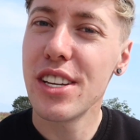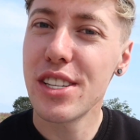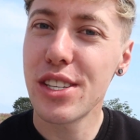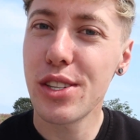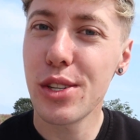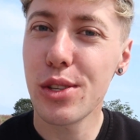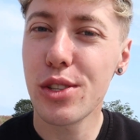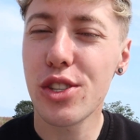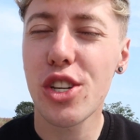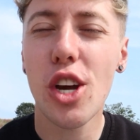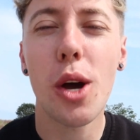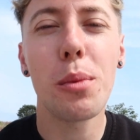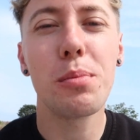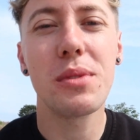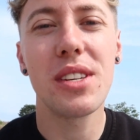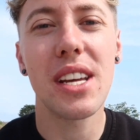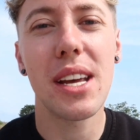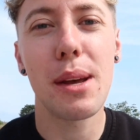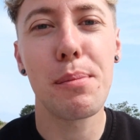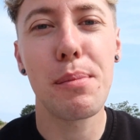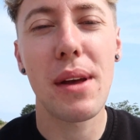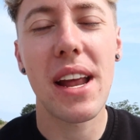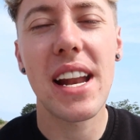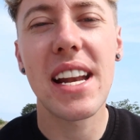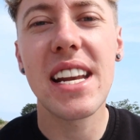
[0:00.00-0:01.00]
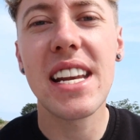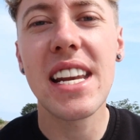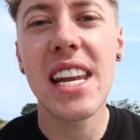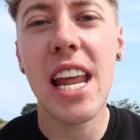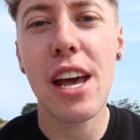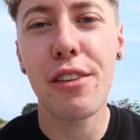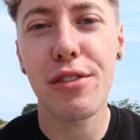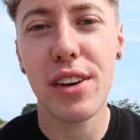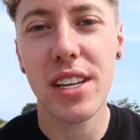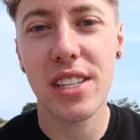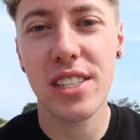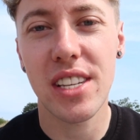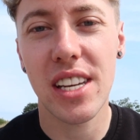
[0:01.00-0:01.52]
So top tip,
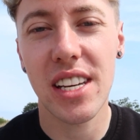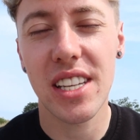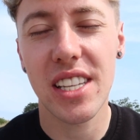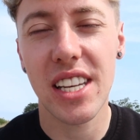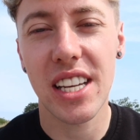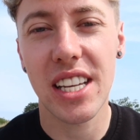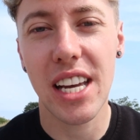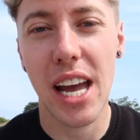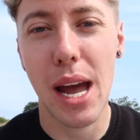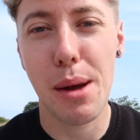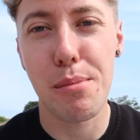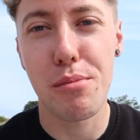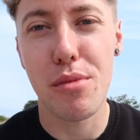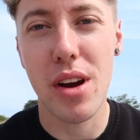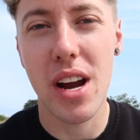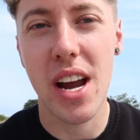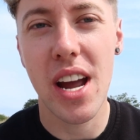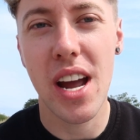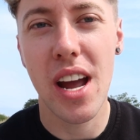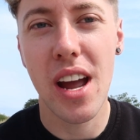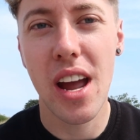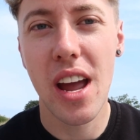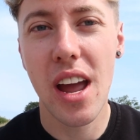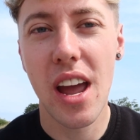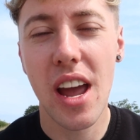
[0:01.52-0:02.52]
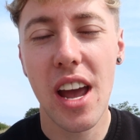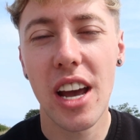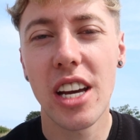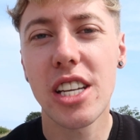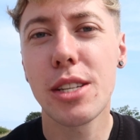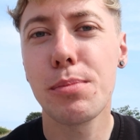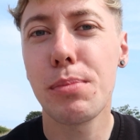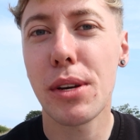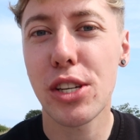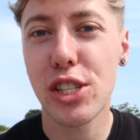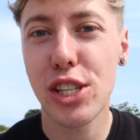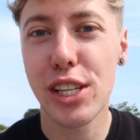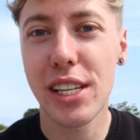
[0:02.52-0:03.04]
never take your camera,
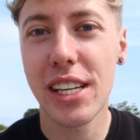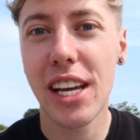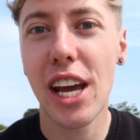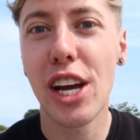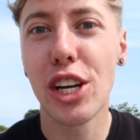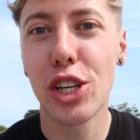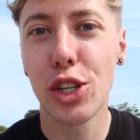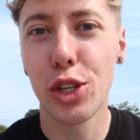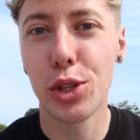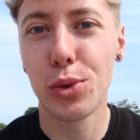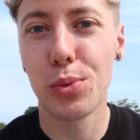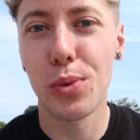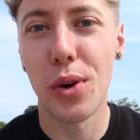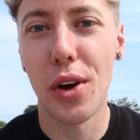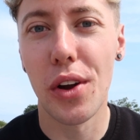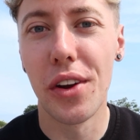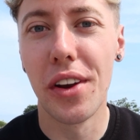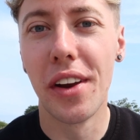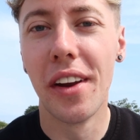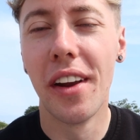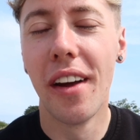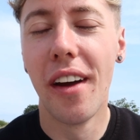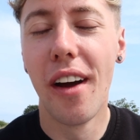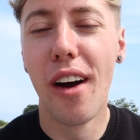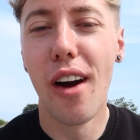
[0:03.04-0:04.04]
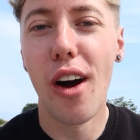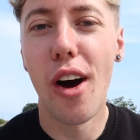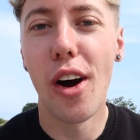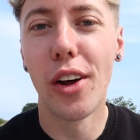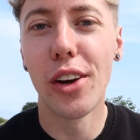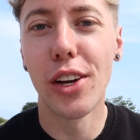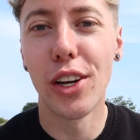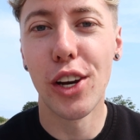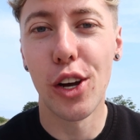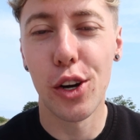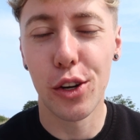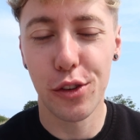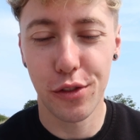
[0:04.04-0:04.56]
especially a good one,
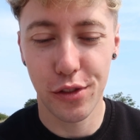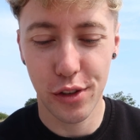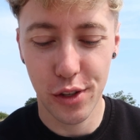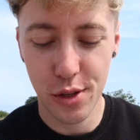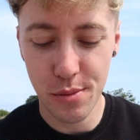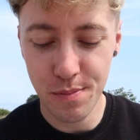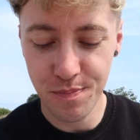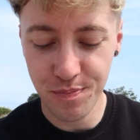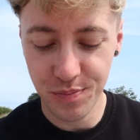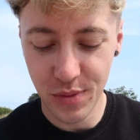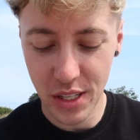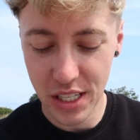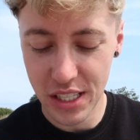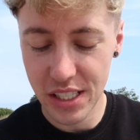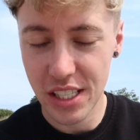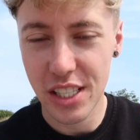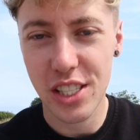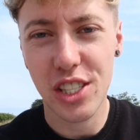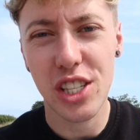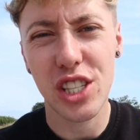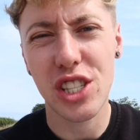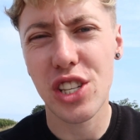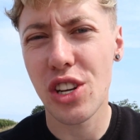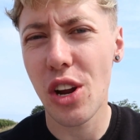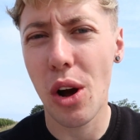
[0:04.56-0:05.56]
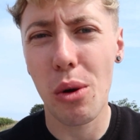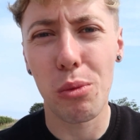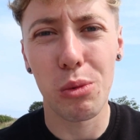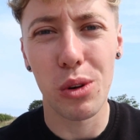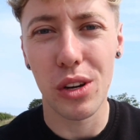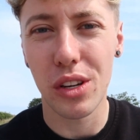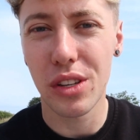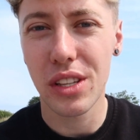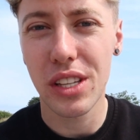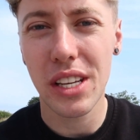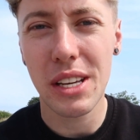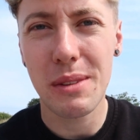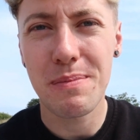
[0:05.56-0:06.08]
on a log flume, because it's just not
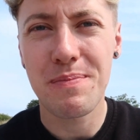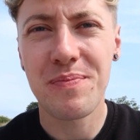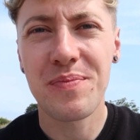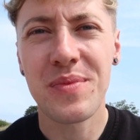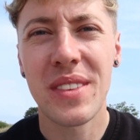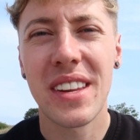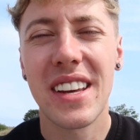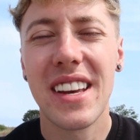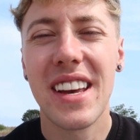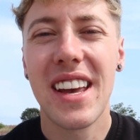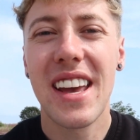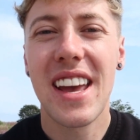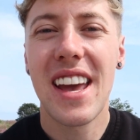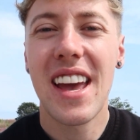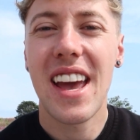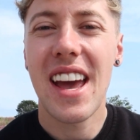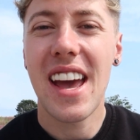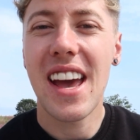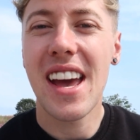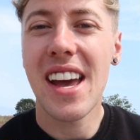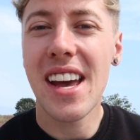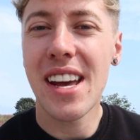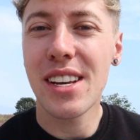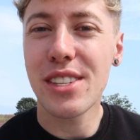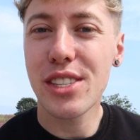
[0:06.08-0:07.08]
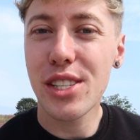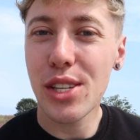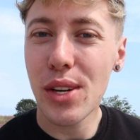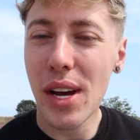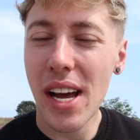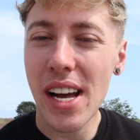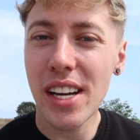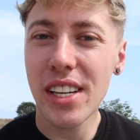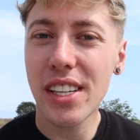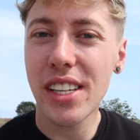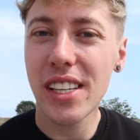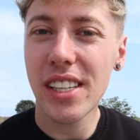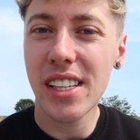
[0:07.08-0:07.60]
worth it. So
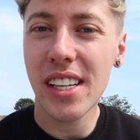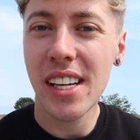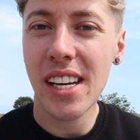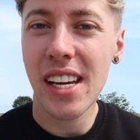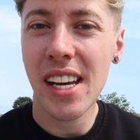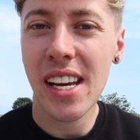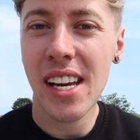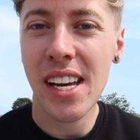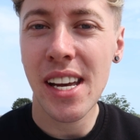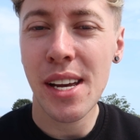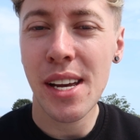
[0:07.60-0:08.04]
I'm gonna